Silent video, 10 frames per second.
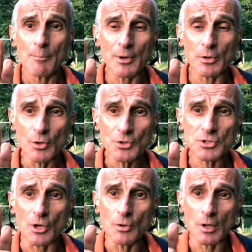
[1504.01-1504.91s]
But
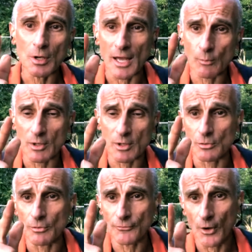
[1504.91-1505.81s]
also, like when
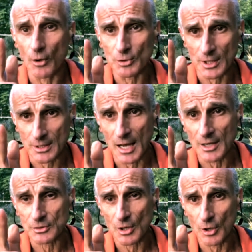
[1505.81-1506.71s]
you fold a
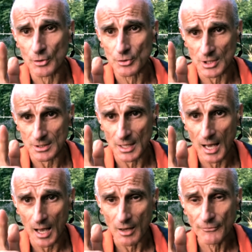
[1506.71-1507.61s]
garden hose in
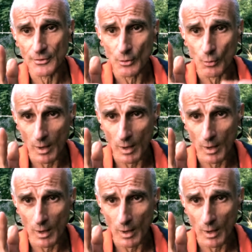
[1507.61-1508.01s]
half,